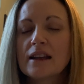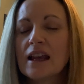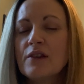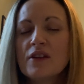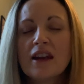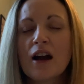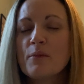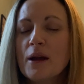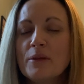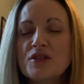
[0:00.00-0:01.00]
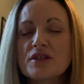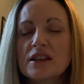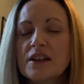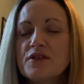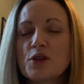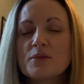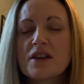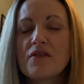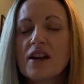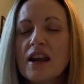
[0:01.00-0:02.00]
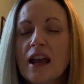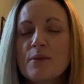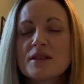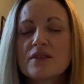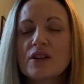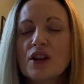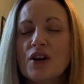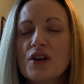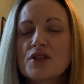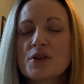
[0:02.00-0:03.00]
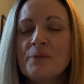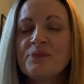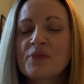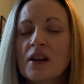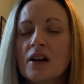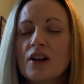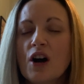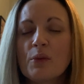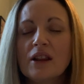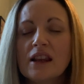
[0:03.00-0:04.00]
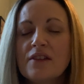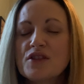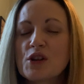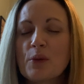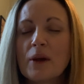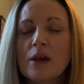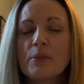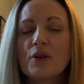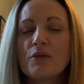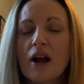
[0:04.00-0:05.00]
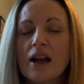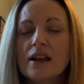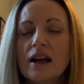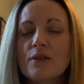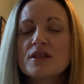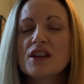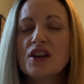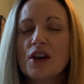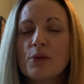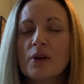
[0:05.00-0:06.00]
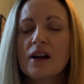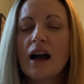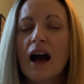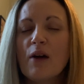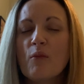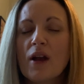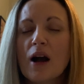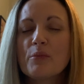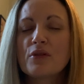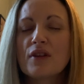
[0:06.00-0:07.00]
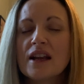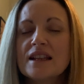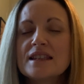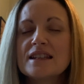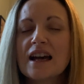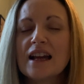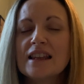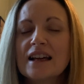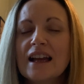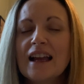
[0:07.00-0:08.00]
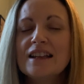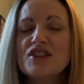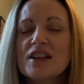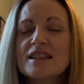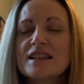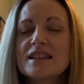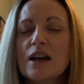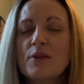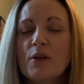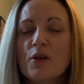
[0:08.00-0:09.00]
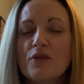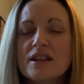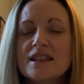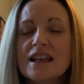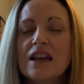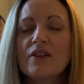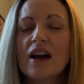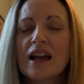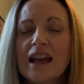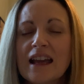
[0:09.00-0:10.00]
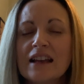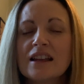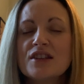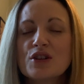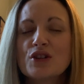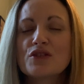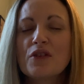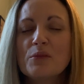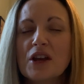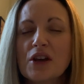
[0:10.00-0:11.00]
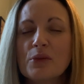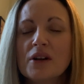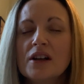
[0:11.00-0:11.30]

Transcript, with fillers: Even now, maybe just lift up different names to the Lord. God, we're lifting up people right now to you, and we are praying today that in Jesus' name they will receive a healing touch from you.